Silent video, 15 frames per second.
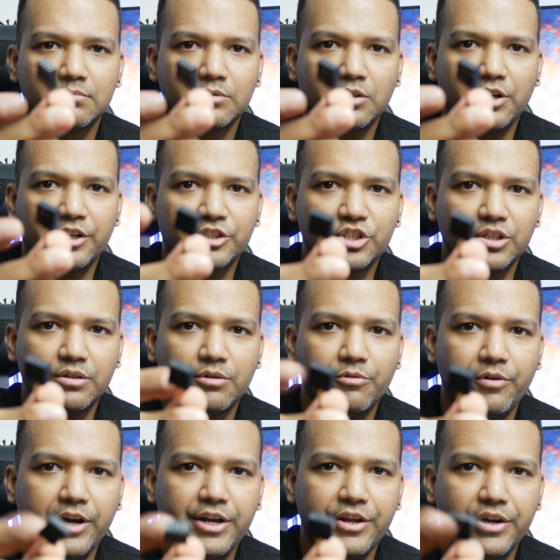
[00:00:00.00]
connection
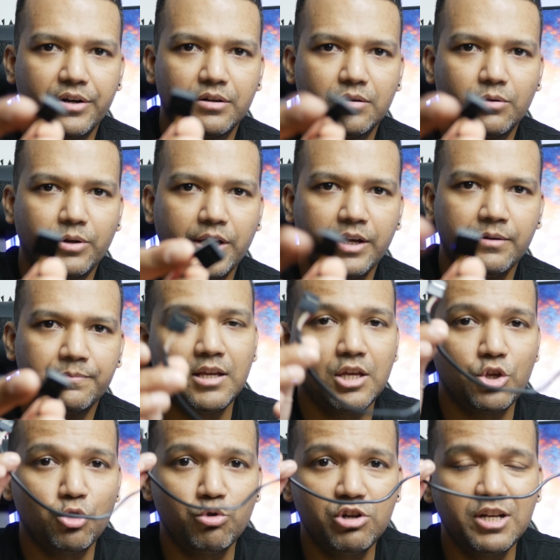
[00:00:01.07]
right here okay
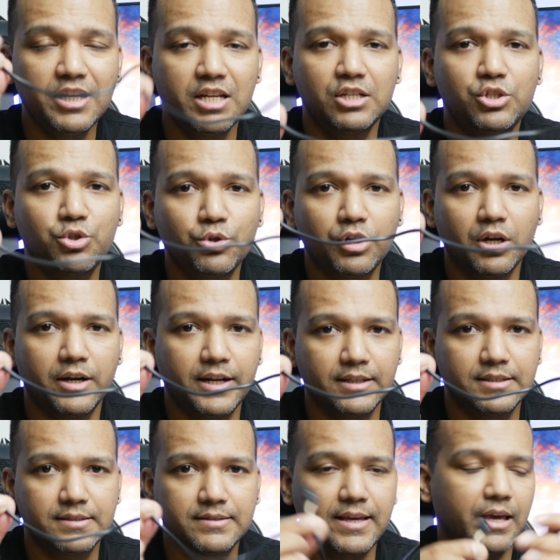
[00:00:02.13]
you need to
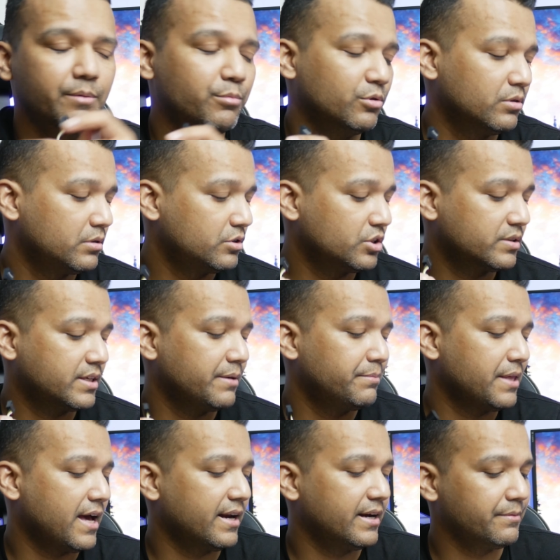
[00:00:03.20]
connect this cable just keep
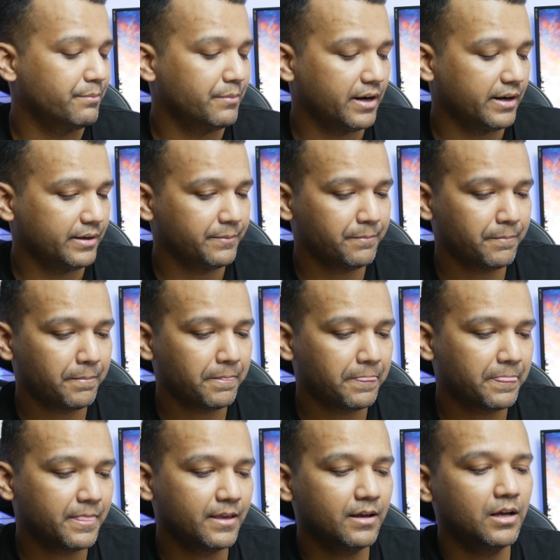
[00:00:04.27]
that in mind
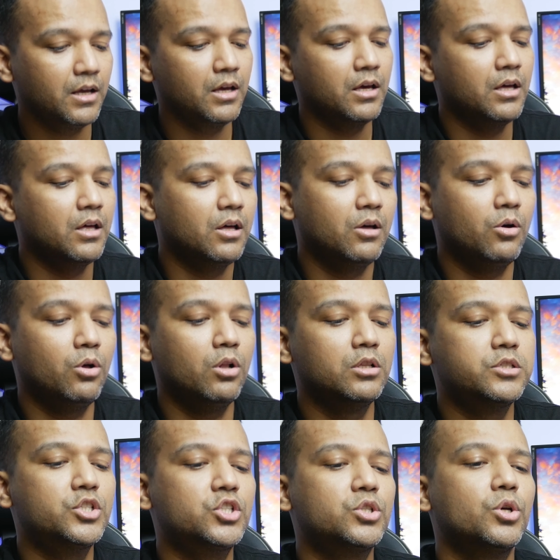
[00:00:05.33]

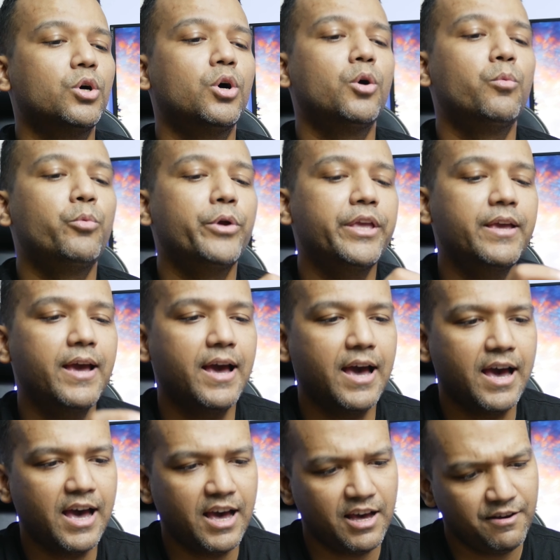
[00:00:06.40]
also we
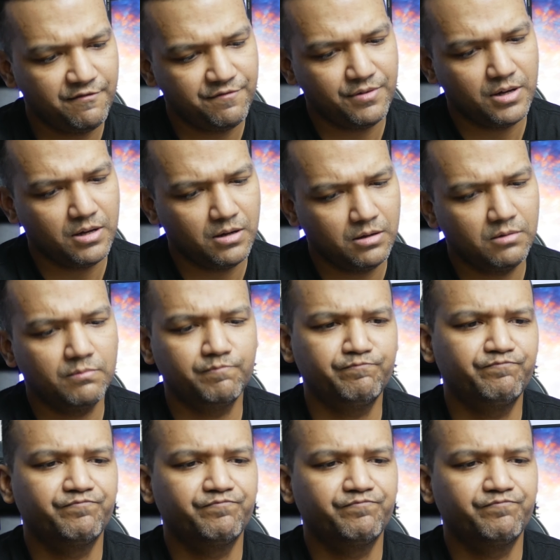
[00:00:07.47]
have um,